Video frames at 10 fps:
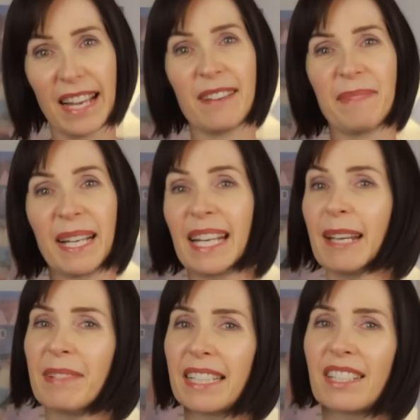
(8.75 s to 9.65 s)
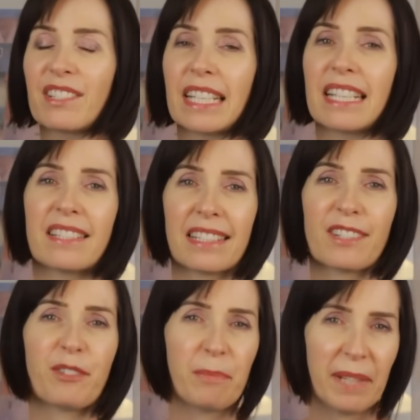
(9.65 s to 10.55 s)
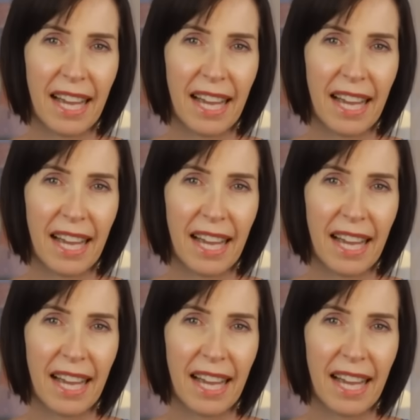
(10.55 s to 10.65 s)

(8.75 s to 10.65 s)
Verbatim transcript: that by enabling you to easily group